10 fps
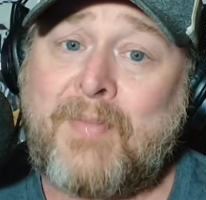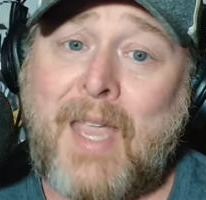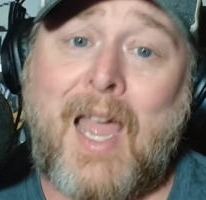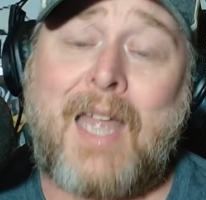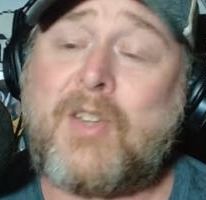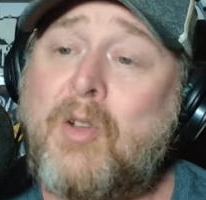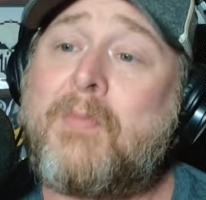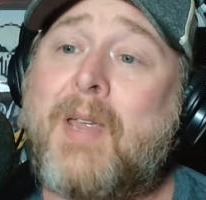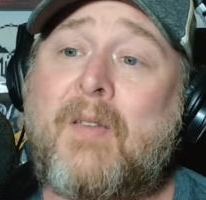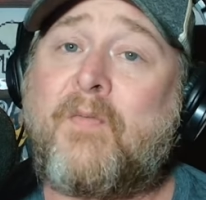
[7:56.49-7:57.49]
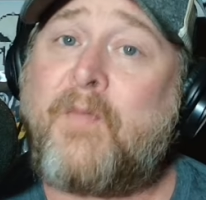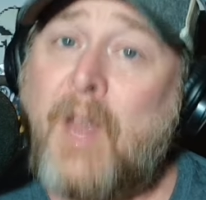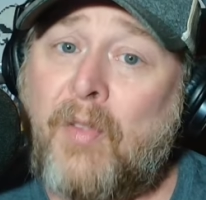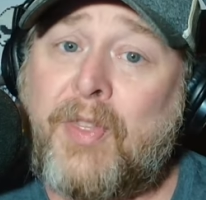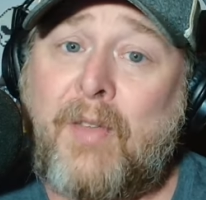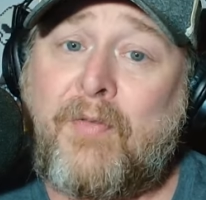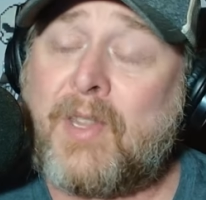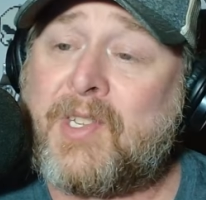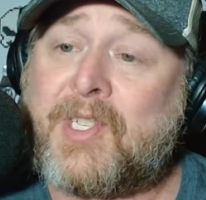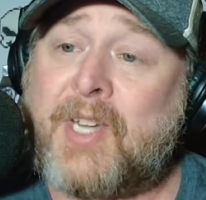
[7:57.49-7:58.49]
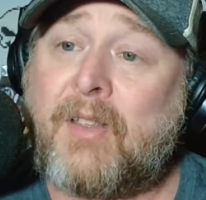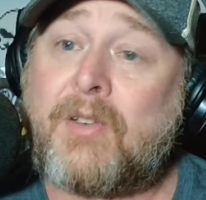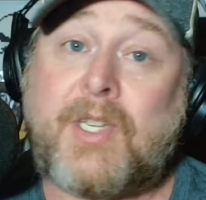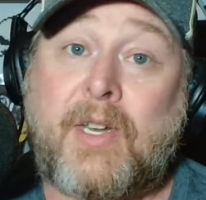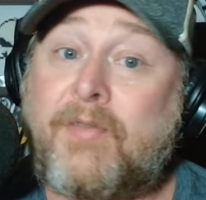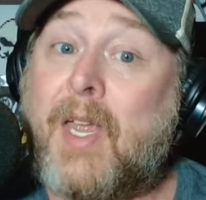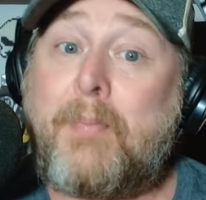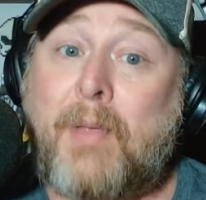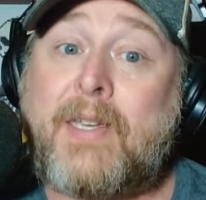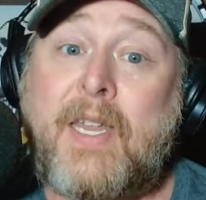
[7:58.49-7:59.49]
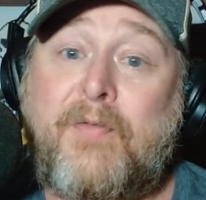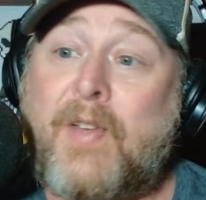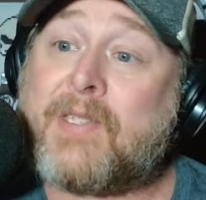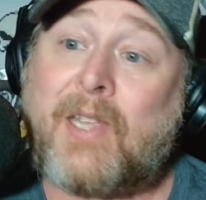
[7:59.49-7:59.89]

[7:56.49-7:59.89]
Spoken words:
I do mean filthy for the Steelers. And if they play defense